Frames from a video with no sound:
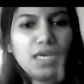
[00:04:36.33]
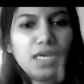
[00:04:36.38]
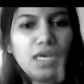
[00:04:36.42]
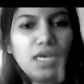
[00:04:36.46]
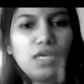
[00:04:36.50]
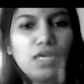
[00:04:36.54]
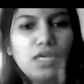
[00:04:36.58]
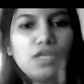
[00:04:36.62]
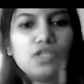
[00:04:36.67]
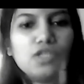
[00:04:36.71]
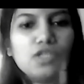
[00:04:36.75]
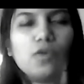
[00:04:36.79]

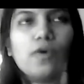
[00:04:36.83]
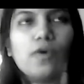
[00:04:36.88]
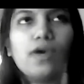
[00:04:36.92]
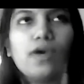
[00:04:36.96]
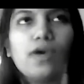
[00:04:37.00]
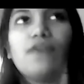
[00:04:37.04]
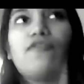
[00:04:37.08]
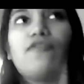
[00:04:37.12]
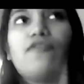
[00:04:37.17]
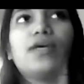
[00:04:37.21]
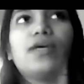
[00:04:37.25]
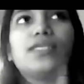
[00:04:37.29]
So if, for
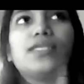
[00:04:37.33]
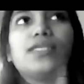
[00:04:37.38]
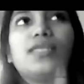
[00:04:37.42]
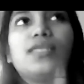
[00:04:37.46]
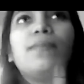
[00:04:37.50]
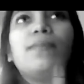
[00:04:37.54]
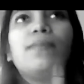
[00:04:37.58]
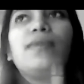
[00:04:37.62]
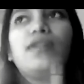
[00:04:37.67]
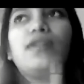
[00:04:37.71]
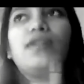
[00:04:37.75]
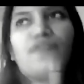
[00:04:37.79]
example,
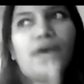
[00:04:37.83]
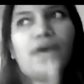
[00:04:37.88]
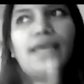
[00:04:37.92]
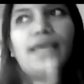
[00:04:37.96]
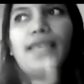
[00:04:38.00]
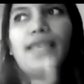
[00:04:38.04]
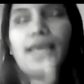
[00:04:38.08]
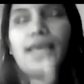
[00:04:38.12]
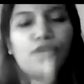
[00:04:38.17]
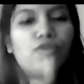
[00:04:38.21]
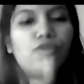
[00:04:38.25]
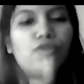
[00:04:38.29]
if I
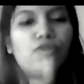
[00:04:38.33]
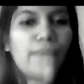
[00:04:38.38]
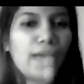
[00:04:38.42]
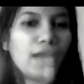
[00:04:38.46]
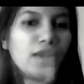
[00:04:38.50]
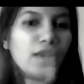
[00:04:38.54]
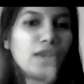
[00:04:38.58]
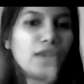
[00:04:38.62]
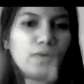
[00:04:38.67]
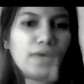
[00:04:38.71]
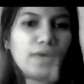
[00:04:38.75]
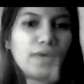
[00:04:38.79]
land to
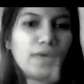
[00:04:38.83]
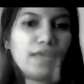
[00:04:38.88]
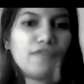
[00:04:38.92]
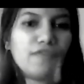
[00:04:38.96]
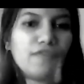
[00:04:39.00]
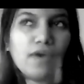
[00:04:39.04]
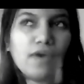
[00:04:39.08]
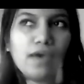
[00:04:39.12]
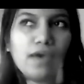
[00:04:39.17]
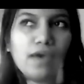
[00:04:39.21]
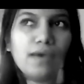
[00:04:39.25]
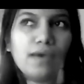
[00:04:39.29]
Bangalore and if I
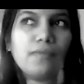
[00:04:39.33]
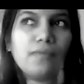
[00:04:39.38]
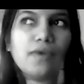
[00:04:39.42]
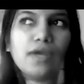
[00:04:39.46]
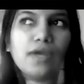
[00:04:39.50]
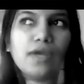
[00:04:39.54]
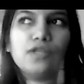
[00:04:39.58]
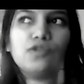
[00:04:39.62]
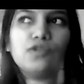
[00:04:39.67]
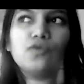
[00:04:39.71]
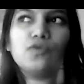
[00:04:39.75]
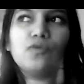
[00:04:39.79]
am trying
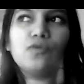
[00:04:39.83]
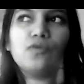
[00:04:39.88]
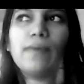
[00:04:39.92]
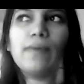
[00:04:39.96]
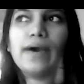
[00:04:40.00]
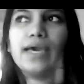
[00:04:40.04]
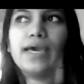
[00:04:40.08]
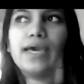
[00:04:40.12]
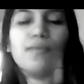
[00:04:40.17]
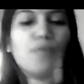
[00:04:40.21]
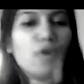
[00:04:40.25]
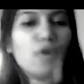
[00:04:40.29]
to buy a
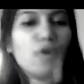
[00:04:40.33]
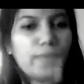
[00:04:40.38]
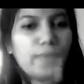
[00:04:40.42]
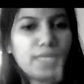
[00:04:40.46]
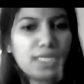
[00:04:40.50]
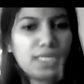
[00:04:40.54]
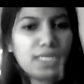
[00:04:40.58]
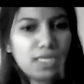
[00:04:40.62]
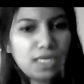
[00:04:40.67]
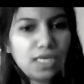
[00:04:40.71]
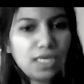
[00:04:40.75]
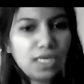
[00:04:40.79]
property,
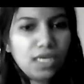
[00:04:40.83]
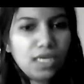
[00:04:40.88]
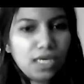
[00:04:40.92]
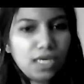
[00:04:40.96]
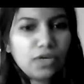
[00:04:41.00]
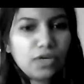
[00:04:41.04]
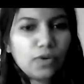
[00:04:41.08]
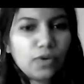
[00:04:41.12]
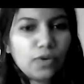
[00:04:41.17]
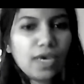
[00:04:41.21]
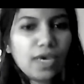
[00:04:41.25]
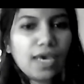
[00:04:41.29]

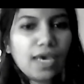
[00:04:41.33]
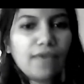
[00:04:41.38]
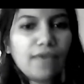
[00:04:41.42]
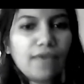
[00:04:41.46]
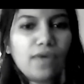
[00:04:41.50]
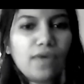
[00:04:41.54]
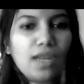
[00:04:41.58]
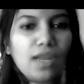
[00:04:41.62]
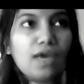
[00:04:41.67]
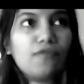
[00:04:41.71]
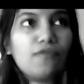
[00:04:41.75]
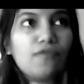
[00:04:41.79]
okay, when I
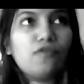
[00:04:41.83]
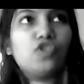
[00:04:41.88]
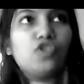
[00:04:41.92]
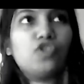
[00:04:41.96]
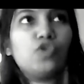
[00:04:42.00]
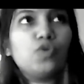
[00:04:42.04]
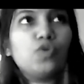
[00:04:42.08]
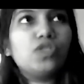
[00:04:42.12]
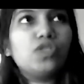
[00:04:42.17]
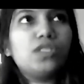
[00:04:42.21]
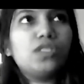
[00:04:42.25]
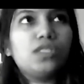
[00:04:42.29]
have to
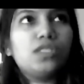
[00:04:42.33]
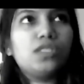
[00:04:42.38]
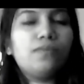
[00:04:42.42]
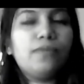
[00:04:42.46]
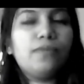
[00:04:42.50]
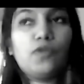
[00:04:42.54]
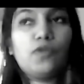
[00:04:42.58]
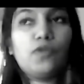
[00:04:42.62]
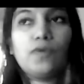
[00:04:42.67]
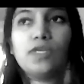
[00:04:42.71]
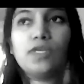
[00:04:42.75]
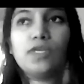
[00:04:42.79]
choose
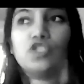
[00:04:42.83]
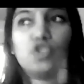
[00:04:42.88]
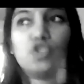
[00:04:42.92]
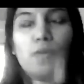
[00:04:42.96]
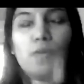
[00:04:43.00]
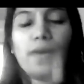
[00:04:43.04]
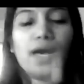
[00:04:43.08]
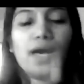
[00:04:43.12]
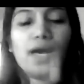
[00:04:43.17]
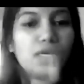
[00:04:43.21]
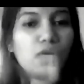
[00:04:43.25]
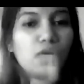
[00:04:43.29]
between
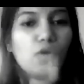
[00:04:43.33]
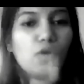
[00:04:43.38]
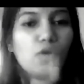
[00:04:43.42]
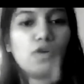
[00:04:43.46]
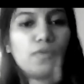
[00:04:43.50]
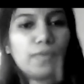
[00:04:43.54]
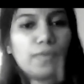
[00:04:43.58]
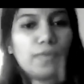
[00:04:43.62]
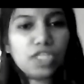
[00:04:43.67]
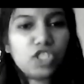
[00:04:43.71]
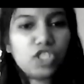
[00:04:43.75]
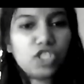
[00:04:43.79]
Shobha or
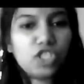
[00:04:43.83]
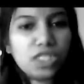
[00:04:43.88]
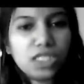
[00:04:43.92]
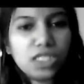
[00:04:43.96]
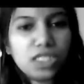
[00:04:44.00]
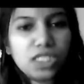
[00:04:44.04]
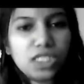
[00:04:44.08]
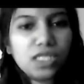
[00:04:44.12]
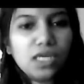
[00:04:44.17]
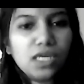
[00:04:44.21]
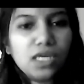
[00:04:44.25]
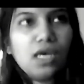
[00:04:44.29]
Prestige,
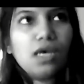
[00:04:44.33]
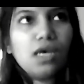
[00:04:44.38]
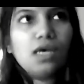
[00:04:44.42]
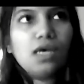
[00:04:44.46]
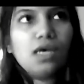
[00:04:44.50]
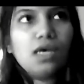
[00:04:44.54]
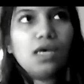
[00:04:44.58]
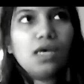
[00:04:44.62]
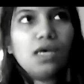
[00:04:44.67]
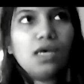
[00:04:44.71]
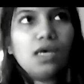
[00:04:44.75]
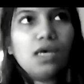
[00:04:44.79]
so
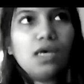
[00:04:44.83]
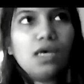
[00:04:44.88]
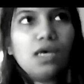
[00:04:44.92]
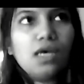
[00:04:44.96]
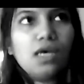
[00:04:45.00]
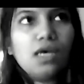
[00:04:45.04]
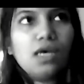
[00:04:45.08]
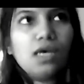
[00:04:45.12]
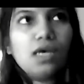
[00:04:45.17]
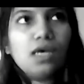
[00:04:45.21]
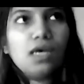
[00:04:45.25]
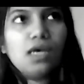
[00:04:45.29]
I would go
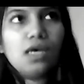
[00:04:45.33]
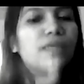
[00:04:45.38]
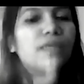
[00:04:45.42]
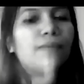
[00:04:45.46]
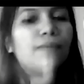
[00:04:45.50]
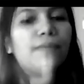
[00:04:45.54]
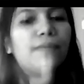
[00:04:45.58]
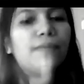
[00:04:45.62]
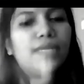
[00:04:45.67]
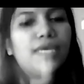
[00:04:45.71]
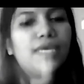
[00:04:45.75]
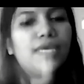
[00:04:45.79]
with
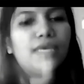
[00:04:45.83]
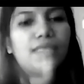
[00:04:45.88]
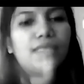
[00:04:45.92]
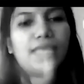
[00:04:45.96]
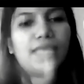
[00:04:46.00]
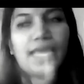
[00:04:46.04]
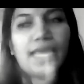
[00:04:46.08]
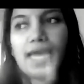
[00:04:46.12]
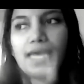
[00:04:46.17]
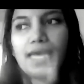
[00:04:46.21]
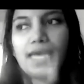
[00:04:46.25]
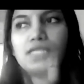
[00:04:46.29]
somebody that
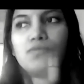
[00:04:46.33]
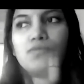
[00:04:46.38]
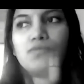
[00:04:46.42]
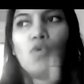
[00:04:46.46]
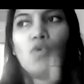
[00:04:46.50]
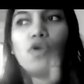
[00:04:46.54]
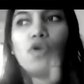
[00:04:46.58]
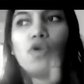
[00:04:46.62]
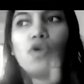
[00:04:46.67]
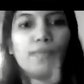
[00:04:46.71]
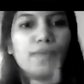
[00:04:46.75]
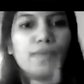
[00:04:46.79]
has more
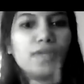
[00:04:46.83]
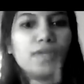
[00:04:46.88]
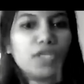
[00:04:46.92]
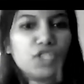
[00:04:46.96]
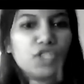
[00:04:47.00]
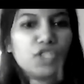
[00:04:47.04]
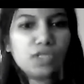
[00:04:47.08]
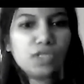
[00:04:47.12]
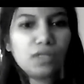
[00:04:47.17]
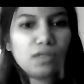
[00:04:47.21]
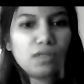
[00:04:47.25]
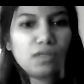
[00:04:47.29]

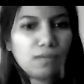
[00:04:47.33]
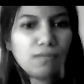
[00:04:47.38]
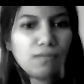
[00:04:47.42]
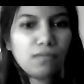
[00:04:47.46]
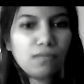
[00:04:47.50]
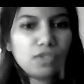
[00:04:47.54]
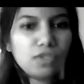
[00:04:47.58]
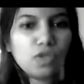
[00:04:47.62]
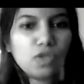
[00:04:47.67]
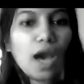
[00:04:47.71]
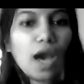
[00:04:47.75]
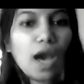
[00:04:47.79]
reputation. So
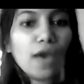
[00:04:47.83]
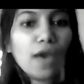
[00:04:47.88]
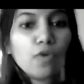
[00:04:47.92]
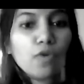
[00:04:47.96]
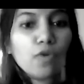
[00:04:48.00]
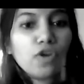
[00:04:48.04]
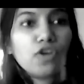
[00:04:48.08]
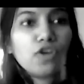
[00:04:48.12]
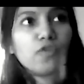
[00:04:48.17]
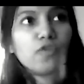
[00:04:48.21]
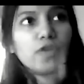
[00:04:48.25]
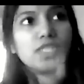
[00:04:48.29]
I wouldn't
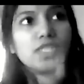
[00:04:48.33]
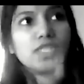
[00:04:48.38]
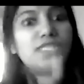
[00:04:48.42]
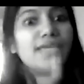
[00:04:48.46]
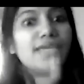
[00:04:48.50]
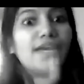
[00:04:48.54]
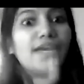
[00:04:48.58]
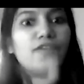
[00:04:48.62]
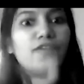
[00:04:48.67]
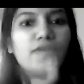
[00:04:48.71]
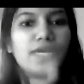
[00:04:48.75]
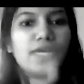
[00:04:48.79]
trust the
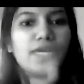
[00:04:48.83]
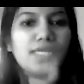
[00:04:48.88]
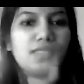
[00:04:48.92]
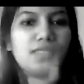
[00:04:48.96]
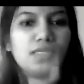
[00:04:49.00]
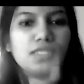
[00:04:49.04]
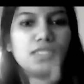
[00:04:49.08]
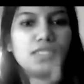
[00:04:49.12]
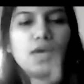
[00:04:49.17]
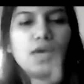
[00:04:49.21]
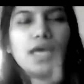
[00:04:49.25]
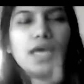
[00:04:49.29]
advertising.
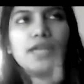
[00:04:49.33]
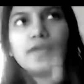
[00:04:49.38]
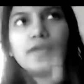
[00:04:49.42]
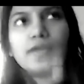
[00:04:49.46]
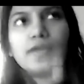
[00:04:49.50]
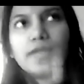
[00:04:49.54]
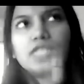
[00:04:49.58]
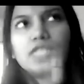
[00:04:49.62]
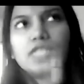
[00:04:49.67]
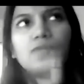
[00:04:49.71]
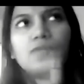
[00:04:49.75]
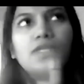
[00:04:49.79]
So
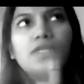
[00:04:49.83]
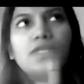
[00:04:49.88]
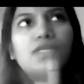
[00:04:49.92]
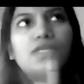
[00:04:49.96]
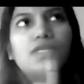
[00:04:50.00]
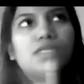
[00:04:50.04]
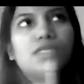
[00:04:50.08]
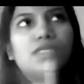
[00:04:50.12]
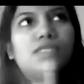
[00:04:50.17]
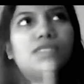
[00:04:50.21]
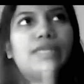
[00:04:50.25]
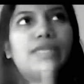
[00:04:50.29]
advertisement is
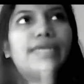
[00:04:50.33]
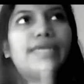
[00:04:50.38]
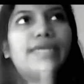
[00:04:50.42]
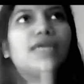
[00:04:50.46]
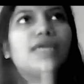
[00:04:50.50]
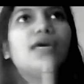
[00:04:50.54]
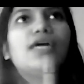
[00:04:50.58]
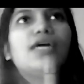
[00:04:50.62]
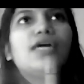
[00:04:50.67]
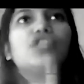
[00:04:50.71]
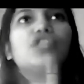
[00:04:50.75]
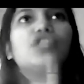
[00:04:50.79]
like,
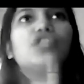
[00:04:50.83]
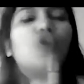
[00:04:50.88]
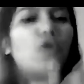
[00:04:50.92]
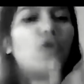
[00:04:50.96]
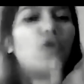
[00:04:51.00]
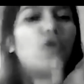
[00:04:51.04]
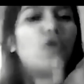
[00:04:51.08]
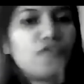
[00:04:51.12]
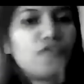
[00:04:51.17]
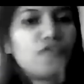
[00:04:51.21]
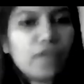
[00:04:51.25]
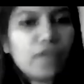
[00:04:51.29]
it's on the
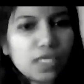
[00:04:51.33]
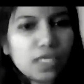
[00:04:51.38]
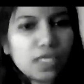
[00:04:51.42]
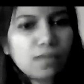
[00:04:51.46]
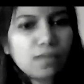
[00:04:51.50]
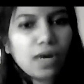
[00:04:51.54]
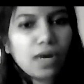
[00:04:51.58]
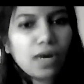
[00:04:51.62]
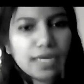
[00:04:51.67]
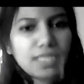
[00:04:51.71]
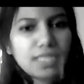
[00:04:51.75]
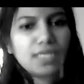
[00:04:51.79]
face
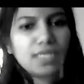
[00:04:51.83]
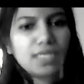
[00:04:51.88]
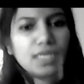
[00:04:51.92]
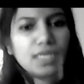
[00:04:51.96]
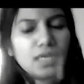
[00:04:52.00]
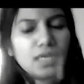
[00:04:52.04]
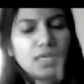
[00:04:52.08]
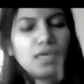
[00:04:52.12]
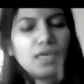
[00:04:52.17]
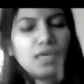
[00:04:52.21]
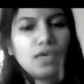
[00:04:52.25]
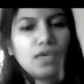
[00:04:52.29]
marketing
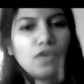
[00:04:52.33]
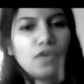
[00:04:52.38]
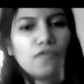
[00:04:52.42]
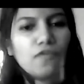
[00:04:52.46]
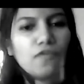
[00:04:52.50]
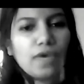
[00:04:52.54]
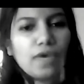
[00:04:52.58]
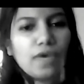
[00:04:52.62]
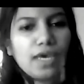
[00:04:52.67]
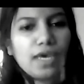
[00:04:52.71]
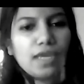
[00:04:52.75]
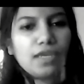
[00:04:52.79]

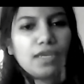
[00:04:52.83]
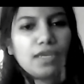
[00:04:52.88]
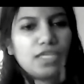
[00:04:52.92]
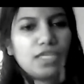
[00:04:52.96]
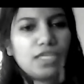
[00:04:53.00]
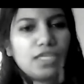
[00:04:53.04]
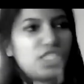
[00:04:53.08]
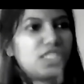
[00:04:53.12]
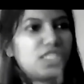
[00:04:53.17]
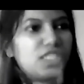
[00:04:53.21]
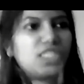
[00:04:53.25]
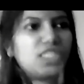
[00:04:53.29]
where it
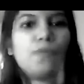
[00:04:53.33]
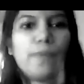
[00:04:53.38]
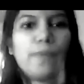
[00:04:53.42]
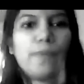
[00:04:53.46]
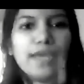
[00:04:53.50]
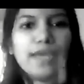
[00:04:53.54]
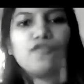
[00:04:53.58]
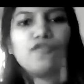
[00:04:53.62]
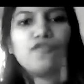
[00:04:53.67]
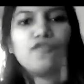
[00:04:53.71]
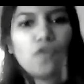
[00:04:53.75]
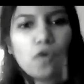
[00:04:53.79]
just paid
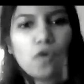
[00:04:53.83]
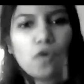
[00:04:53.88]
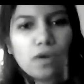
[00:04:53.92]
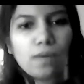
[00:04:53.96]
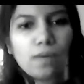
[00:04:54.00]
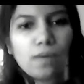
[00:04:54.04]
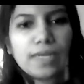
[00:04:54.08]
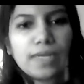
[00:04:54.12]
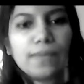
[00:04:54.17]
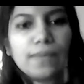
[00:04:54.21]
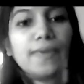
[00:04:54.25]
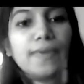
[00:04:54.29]
for,
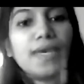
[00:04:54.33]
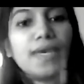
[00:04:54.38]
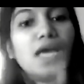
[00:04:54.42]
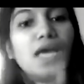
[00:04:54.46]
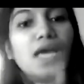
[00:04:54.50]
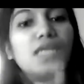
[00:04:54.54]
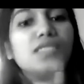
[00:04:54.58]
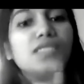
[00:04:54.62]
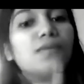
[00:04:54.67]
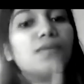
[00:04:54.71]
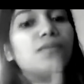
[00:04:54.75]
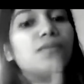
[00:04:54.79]
but PR is
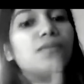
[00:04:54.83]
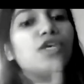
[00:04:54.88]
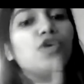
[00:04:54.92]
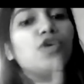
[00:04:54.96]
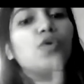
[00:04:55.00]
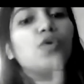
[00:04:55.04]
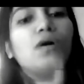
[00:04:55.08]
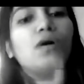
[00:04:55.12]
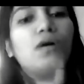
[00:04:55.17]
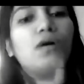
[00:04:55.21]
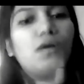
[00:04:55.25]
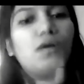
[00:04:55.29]
something you
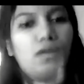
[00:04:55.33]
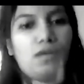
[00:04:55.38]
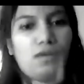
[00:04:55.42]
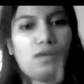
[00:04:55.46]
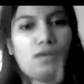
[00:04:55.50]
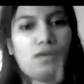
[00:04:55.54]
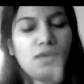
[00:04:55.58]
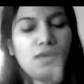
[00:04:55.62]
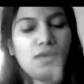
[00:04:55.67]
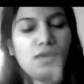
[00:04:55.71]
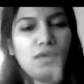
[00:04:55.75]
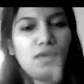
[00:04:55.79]
earn.
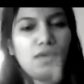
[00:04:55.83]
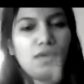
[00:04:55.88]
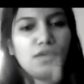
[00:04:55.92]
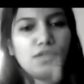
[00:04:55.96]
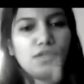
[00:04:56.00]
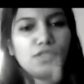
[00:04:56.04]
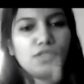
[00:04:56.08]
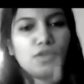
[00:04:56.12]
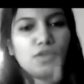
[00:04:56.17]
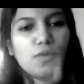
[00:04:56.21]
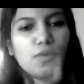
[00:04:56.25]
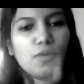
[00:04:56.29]

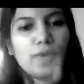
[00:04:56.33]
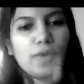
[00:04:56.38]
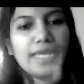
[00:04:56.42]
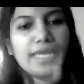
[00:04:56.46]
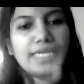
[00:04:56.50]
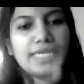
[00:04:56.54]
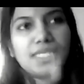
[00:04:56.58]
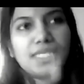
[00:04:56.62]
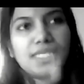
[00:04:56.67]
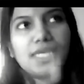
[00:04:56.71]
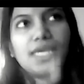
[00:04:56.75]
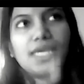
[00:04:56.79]
So when I
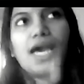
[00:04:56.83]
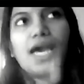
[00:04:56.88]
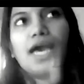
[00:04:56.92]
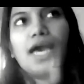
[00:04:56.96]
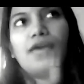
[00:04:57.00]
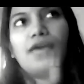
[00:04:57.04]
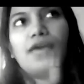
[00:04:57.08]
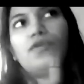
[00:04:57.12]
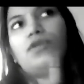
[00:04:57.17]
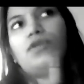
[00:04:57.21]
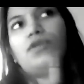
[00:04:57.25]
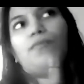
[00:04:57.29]
say I
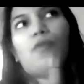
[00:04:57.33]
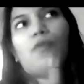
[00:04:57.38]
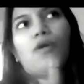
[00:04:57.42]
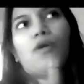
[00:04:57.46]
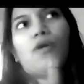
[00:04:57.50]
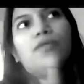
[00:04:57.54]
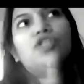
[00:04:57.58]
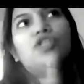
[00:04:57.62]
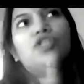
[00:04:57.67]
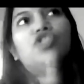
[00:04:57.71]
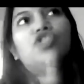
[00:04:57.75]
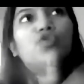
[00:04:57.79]
will probably
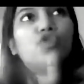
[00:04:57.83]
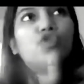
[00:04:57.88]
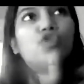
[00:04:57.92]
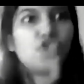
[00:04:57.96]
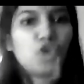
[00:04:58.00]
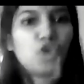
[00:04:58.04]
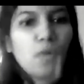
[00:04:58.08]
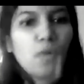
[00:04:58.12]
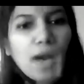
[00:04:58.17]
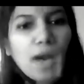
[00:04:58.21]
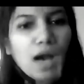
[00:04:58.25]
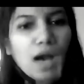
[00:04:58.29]
choose
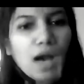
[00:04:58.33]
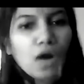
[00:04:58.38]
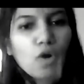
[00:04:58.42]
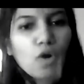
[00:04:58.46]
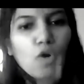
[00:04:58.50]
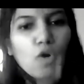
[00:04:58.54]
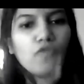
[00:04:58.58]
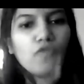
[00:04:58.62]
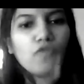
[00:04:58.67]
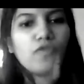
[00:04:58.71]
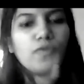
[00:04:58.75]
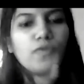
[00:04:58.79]
Shobha
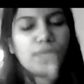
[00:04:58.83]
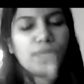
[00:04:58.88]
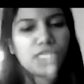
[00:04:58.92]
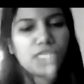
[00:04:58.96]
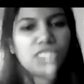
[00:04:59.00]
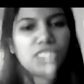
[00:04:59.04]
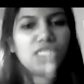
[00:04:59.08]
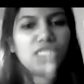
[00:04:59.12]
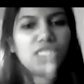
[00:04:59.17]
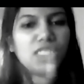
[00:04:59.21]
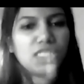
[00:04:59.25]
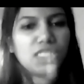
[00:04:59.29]
over
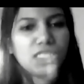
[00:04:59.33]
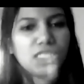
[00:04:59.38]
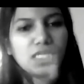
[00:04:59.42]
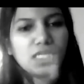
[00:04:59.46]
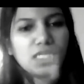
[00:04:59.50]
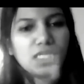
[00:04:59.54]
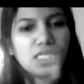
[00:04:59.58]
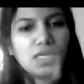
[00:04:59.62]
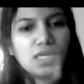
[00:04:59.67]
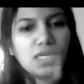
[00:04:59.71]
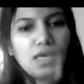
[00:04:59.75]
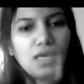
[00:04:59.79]
Prestige,
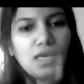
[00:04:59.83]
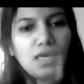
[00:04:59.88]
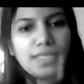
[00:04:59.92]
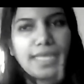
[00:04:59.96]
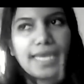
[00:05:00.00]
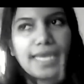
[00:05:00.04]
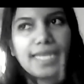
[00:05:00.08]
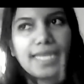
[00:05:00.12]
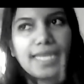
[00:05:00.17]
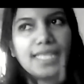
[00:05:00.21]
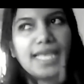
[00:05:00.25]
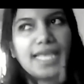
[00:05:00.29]

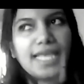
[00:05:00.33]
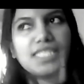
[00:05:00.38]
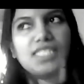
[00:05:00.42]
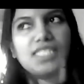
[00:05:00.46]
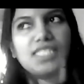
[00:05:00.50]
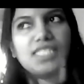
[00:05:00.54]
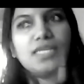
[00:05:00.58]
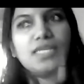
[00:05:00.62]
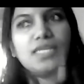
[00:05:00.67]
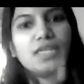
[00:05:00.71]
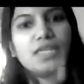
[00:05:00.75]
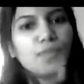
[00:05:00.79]
then that's the
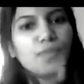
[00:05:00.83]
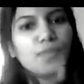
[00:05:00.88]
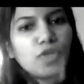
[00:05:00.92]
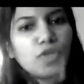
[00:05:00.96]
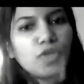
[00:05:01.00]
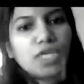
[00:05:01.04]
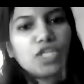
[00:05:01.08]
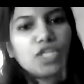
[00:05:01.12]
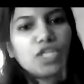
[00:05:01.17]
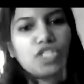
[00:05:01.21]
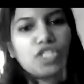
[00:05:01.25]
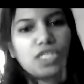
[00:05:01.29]

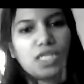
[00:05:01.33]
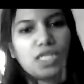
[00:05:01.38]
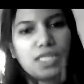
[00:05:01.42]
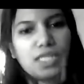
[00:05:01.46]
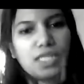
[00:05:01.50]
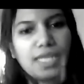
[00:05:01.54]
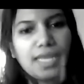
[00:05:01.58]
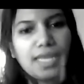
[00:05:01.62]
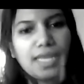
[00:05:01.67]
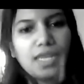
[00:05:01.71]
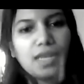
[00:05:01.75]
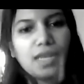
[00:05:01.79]
reputation, the
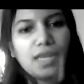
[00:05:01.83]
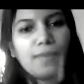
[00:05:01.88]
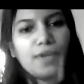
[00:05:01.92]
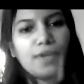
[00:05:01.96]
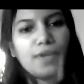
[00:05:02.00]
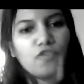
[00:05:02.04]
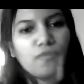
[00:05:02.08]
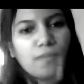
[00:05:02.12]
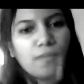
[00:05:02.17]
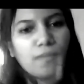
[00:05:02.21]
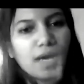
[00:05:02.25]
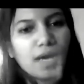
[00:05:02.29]
little bit of
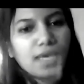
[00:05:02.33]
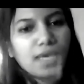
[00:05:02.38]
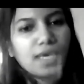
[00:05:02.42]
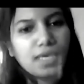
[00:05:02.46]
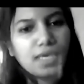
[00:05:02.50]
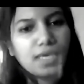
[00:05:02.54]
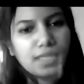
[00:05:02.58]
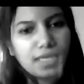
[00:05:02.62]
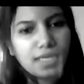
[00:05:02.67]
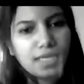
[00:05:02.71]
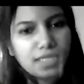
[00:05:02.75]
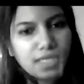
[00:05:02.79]
marking that
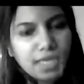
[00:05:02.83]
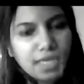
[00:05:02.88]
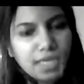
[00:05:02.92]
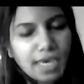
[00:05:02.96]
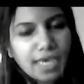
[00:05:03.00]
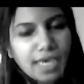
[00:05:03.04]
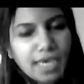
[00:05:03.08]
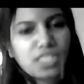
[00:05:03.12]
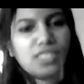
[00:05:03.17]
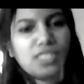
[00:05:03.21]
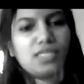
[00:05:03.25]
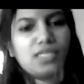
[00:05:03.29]

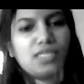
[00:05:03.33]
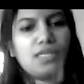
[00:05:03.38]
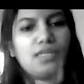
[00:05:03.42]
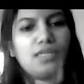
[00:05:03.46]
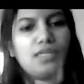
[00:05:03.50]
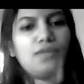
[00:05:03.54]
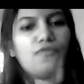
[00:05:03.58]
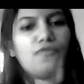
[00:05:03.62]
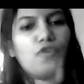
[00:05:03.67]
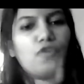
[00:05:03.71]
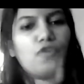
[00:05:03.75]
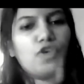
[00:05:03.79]
gets in
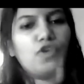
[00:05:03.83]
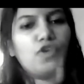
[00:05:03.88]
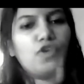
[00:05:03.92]
for you